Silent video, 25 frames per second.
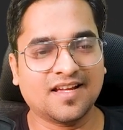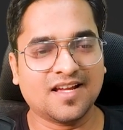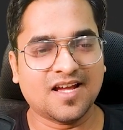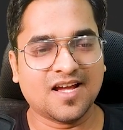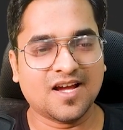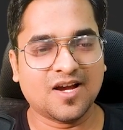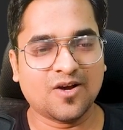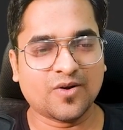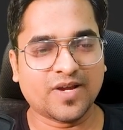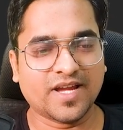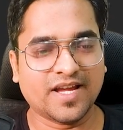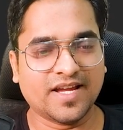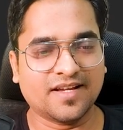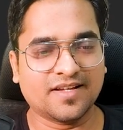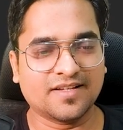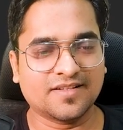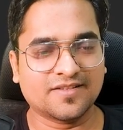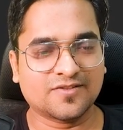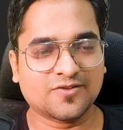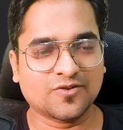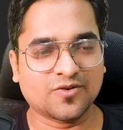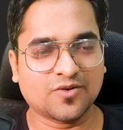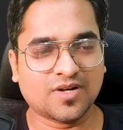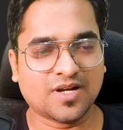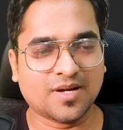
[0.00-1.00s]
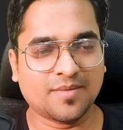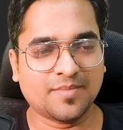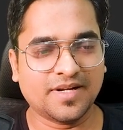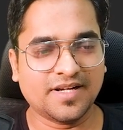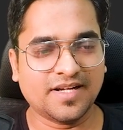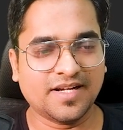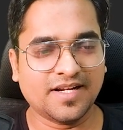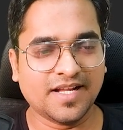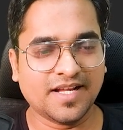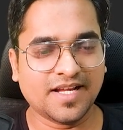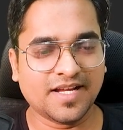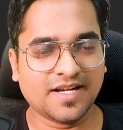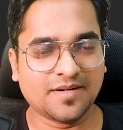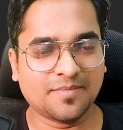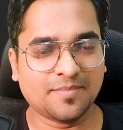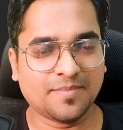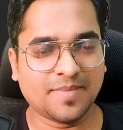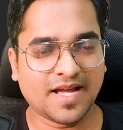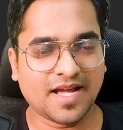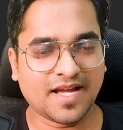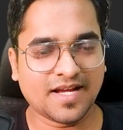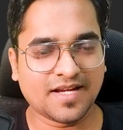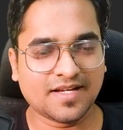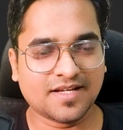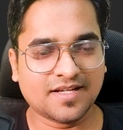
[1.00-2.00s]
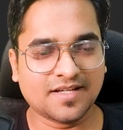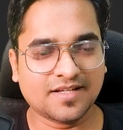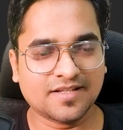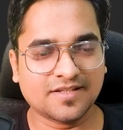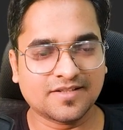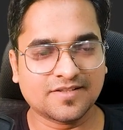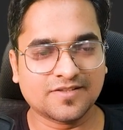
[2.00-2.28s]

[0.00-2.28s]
Okay, so commenting it back.